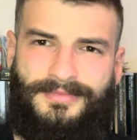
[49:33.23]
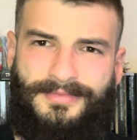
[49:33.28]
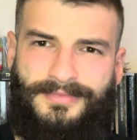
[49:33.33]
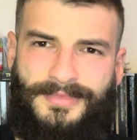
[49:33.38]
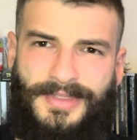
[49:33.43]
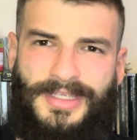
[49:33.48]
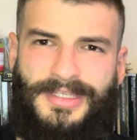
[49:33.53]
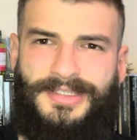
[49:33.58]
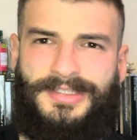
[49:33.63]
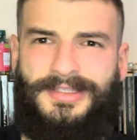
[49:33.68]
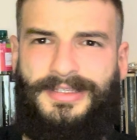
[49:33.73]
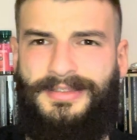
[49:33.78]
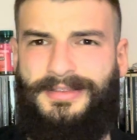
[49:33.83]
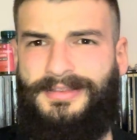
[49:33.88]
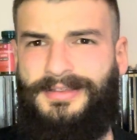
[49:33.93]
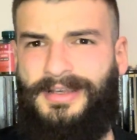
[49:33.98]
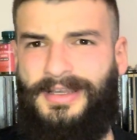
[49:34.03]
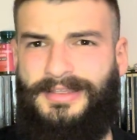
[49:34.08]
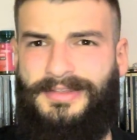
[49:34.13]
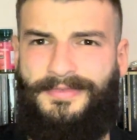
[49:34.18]
instant
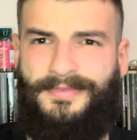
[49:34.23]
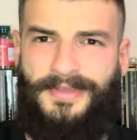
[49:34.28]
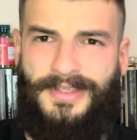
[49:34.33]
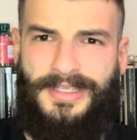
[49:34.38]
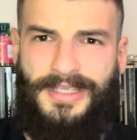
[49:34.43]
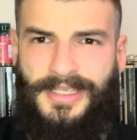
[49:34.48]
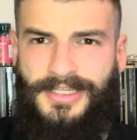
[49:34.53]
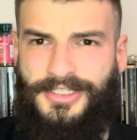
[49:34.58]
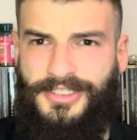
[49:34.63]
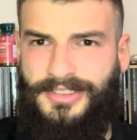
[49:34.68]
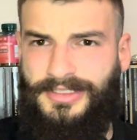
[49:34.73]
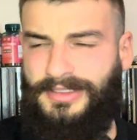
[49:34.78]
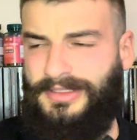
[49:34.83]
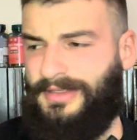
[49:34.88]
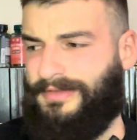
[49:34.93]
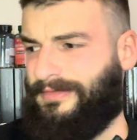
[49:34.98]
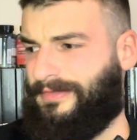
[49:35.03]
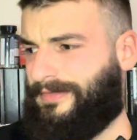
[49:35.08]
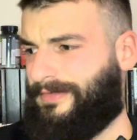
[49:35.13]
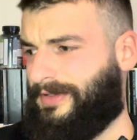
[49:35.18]
gratification and
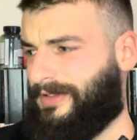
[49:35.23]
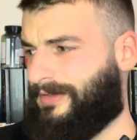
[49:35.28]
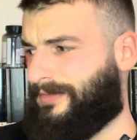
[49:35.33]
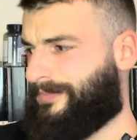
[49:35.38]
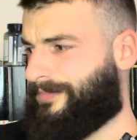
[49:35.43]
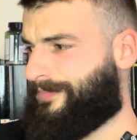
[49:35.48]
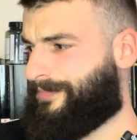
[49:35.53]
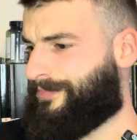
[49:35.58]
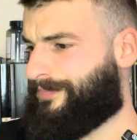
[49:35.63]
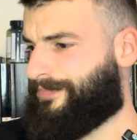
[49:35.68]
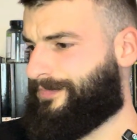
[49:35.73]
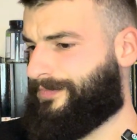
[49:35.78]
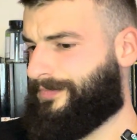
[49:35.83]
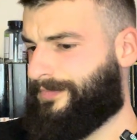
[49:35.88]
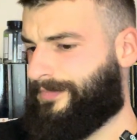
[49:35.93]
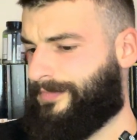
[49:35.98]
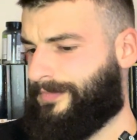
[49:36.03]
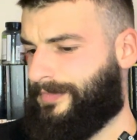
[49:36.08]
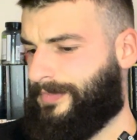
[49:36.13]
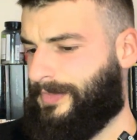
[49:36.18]
everything,
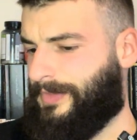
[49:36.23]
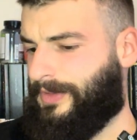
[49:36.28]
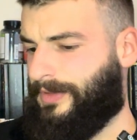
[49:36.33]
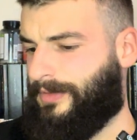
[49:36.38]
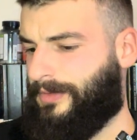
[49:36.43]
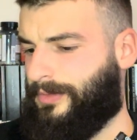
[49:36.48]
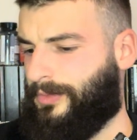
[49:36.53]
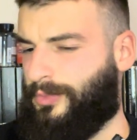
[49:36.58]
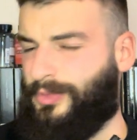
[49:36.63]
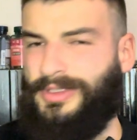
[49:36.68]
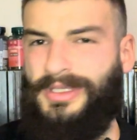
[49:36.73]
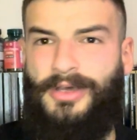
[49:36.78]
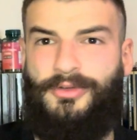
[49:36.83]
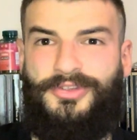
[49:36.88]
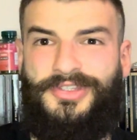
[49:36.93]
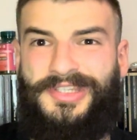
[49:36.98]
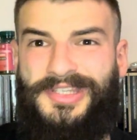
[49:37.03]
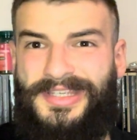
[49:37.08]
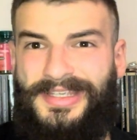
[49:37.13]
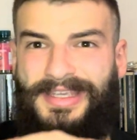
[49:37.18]
without
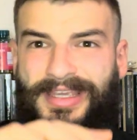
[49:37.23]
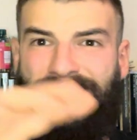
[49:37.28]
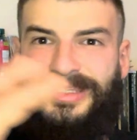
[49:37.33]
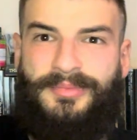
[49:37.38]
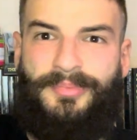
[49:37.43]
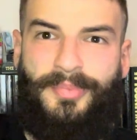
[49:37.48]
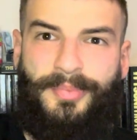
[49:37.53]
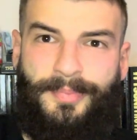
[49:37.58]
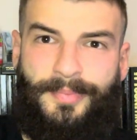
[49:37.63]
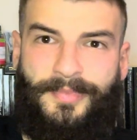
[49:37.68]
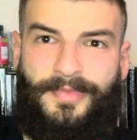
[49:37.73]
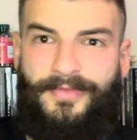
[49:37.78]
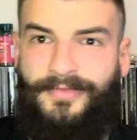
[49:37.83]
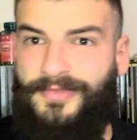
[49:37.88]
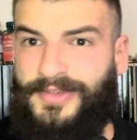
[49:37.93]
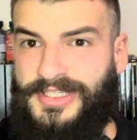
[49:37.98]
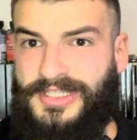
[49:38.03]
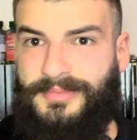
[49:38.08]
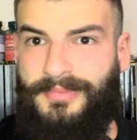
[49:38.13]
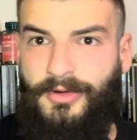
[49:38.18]
seeing any
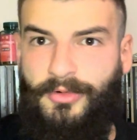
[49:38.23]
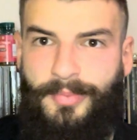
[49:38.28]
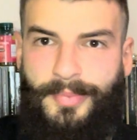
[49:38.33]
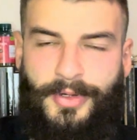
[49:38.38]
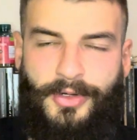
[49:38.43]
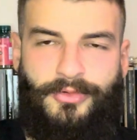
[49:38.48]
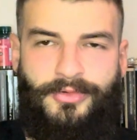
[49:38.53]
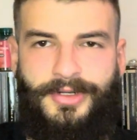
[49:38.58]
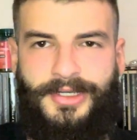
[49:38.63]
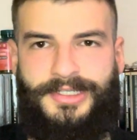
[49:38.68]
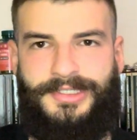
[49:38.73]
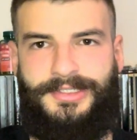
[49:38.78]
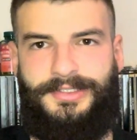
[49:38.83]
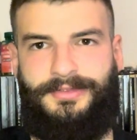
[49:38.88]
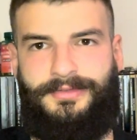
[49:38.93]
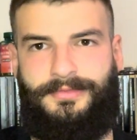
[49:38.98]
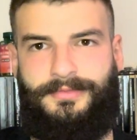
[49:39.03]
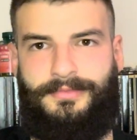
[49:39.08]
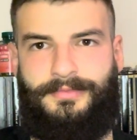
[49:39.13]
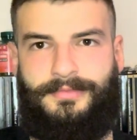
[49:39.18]
visible progress,
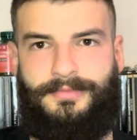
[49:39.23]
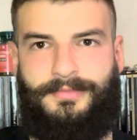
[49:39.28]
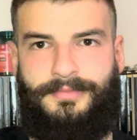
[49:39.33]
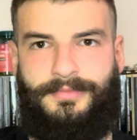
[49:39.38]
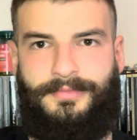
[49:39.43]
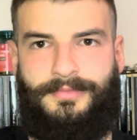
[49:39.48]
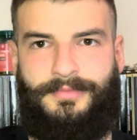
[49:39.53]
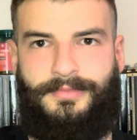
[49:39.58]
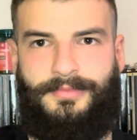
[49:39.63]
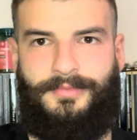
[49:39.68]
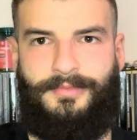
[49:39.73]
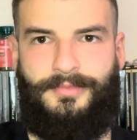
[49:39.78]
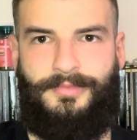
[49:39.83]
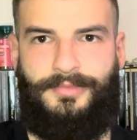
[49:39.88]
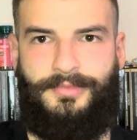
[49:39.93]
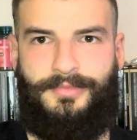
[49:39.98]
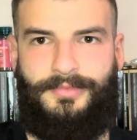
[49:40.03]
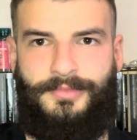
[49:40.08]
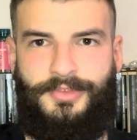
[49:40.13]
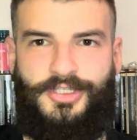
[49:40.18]

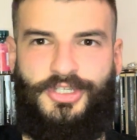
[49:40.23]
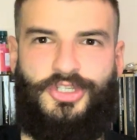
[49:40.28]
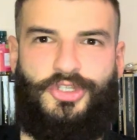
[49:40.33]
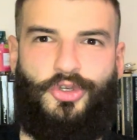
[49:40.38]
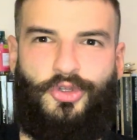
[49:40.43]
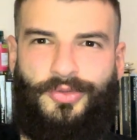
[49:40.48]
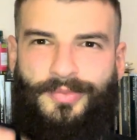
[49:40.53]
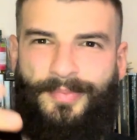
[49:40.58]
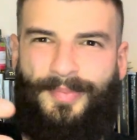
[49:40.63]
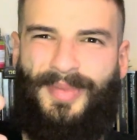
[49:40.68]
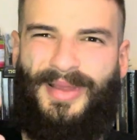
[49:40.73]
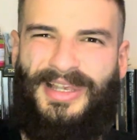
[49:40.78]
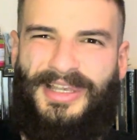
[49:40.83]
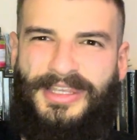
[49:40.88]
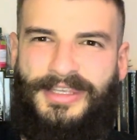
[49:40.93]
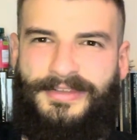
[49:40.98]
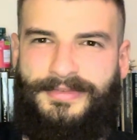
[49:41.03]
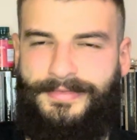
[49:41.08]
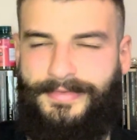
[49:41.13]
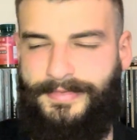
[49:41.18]
just on
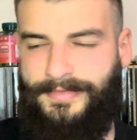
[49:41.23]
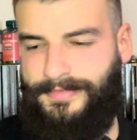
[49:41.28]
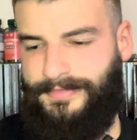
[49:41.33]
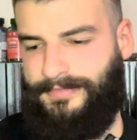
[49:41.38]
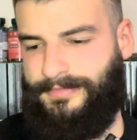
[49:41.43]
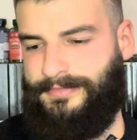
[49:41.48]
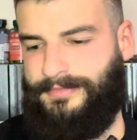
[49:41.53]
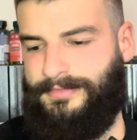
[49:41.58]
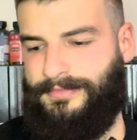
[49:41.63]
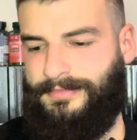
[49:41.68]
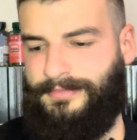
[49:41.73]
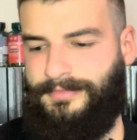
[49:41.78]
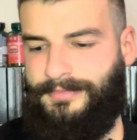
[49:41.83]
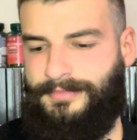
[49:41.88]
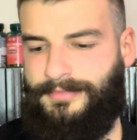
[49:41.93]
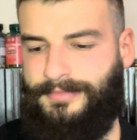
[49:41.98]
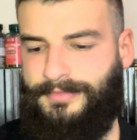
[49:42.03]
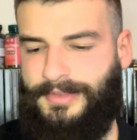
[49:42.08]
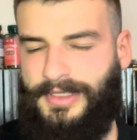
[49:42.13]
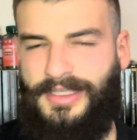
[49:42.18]
belief
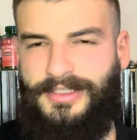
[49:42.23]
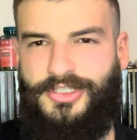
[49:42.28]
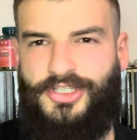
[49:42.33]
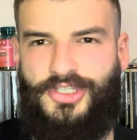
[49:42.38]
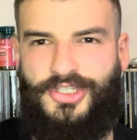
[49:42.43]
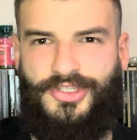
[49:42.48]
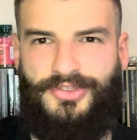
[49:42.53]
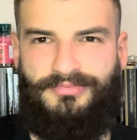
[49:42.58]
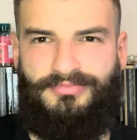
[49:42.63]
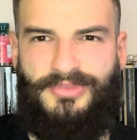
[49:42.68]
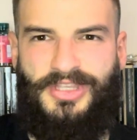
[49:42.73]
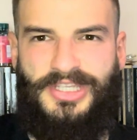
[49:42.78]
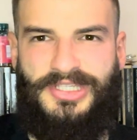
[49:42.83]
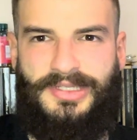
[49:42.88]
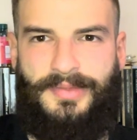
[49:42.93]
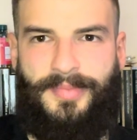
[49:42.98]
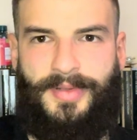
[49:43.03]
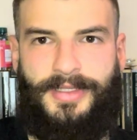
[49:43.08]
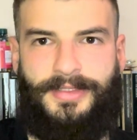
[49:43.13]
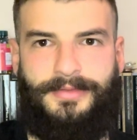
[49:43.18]
and just
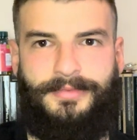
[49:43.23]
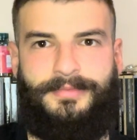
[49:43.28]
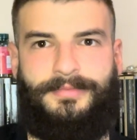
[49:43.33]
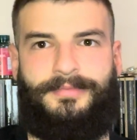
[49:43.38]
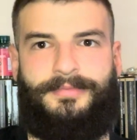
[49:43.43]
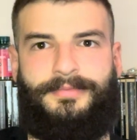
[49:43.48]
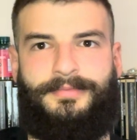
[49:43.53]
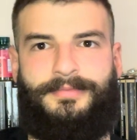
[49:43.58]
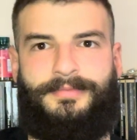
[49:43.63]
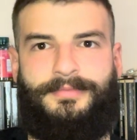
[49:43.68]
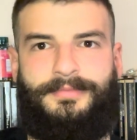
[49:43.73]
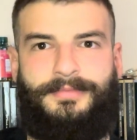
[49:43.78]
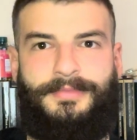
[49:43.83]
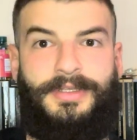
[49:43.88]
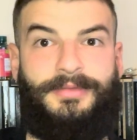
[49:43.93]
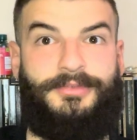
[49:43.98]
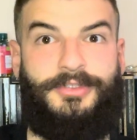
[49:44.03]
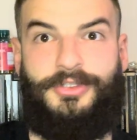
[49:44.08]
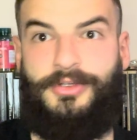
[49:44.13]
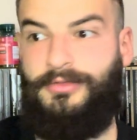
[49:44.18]
discipline.
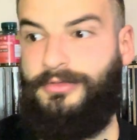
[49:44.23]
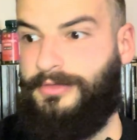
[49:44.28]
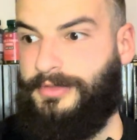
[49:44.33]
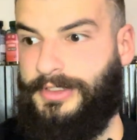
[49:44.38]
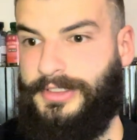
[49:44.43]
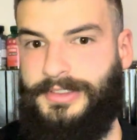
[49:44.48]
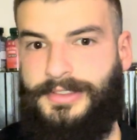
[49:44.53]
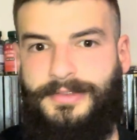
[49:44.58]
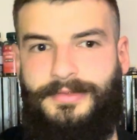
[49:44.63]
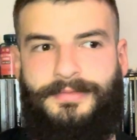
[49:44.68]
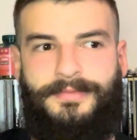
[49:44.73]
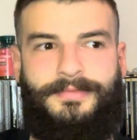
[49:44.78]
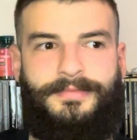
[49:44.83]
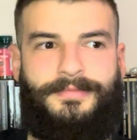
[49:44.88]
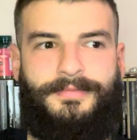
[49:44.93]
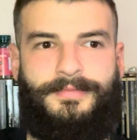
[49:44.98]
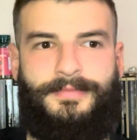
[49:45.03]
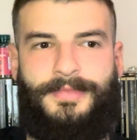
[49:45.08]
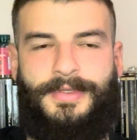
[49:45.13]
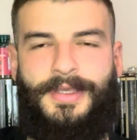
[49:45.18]
Let me show you this.
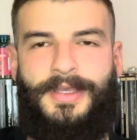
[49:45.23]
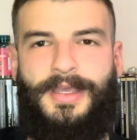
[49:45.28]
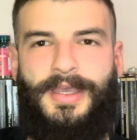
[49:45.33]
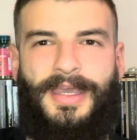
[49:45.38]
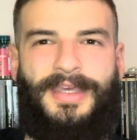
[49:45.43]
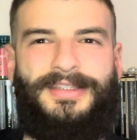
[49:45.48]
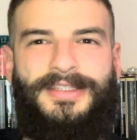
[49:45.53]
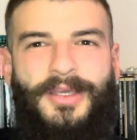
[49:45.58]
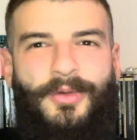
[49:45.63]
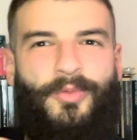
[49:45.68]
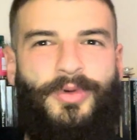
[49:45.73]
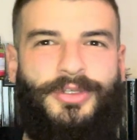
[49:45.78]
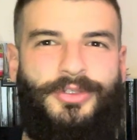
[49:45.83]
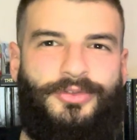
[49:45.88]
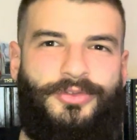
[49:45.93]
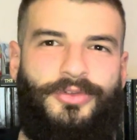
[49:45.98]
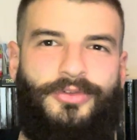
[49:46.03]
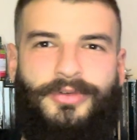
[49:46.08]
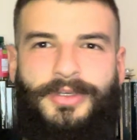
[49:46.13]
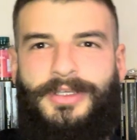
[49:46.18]
And then when you
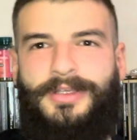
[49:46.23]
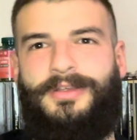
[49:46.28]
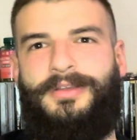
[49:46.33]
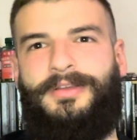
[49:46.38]
do it